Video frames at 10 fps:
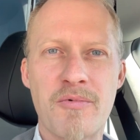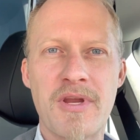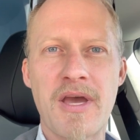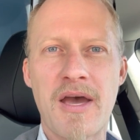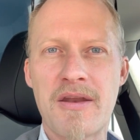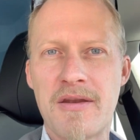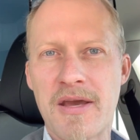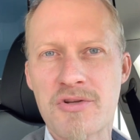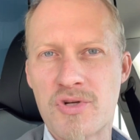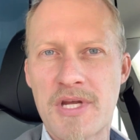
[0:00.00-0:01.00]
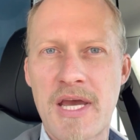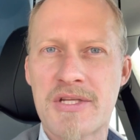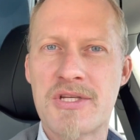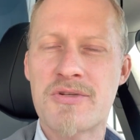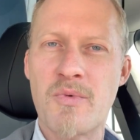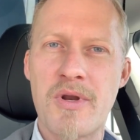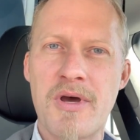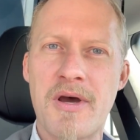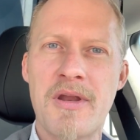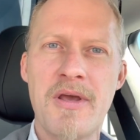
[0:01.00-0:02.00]
when you add in extra taxes and
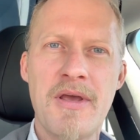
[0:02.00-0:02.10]
whatnot,